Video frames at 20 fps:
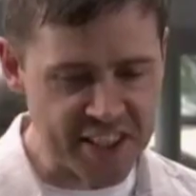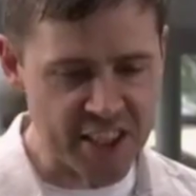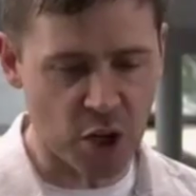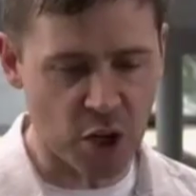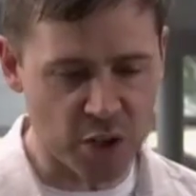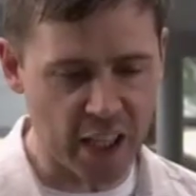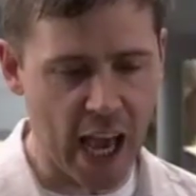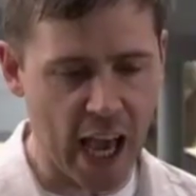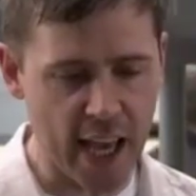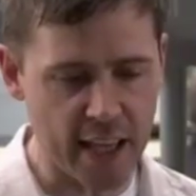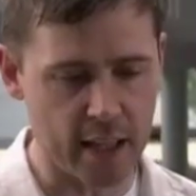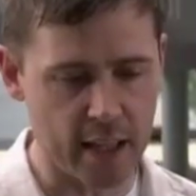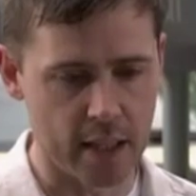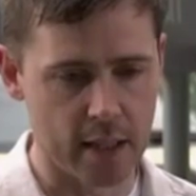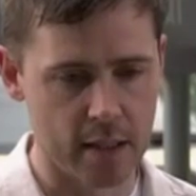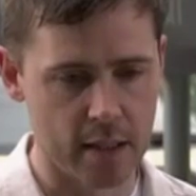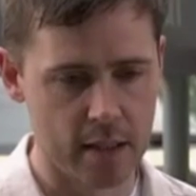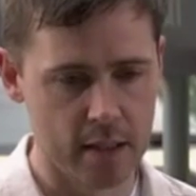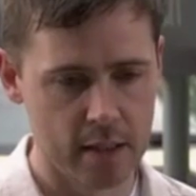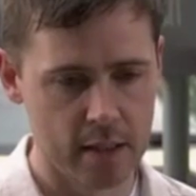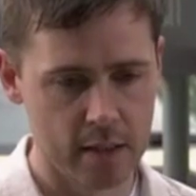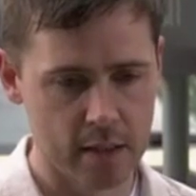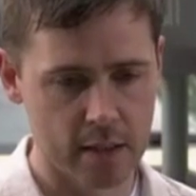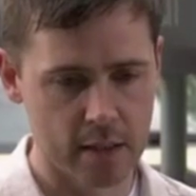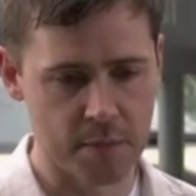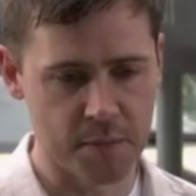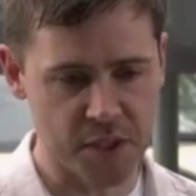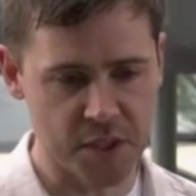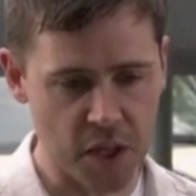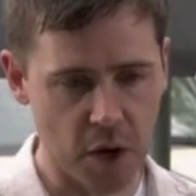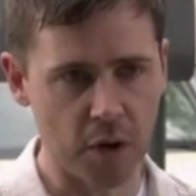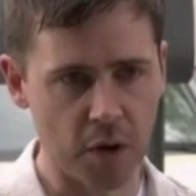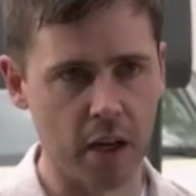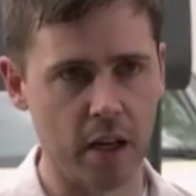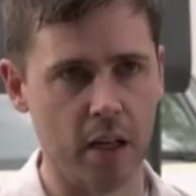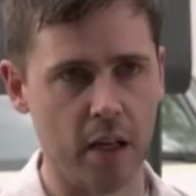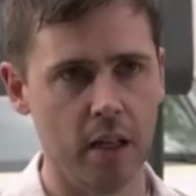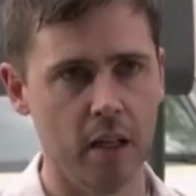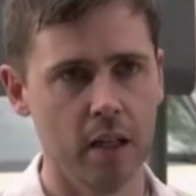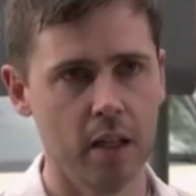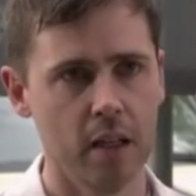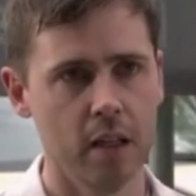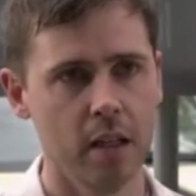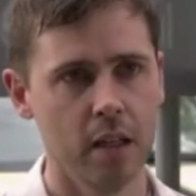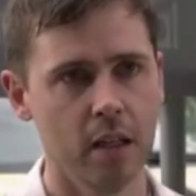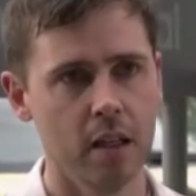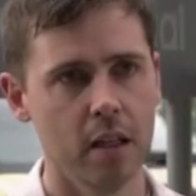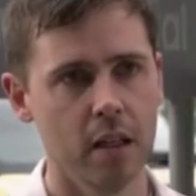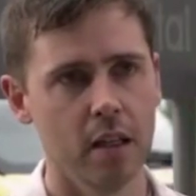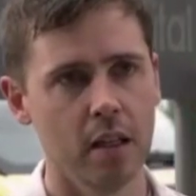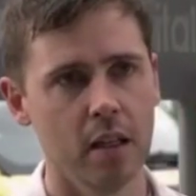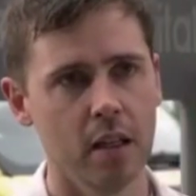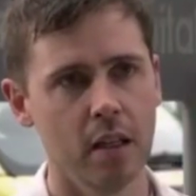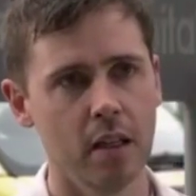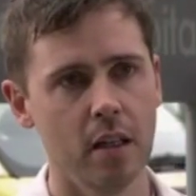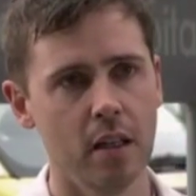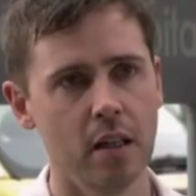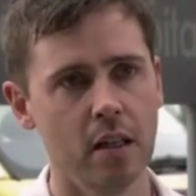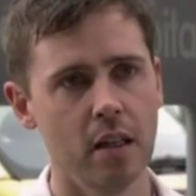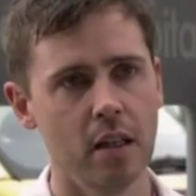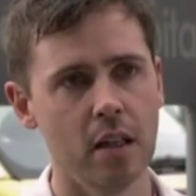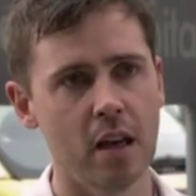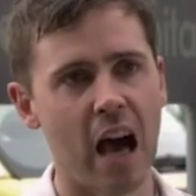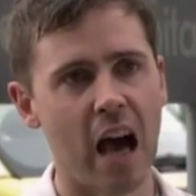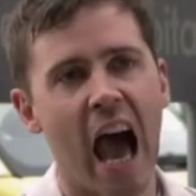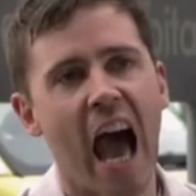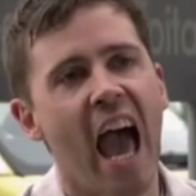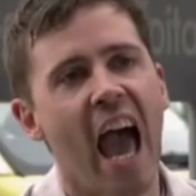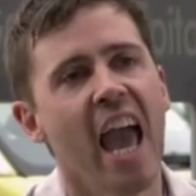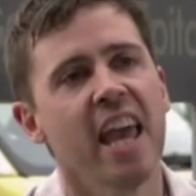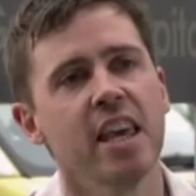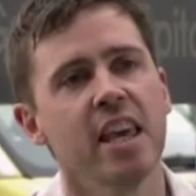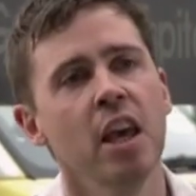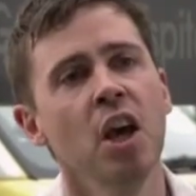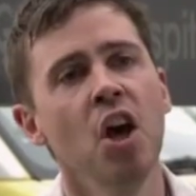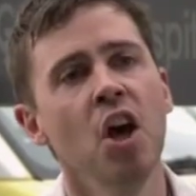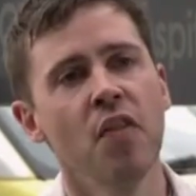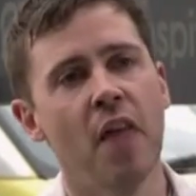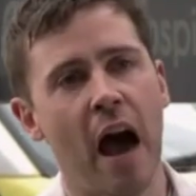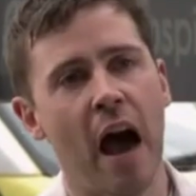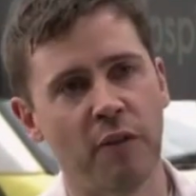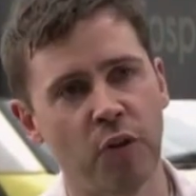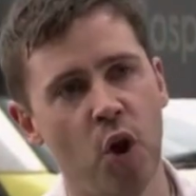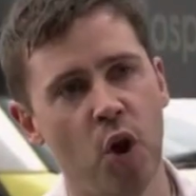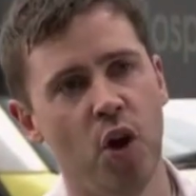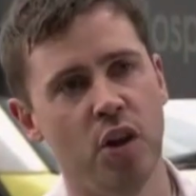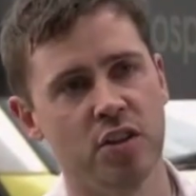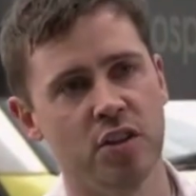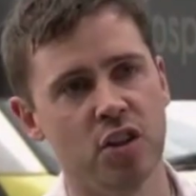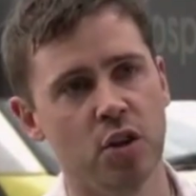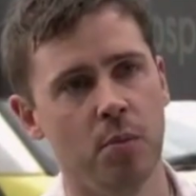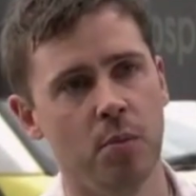Yes, okay. I'm sorry. I hate that I've hurt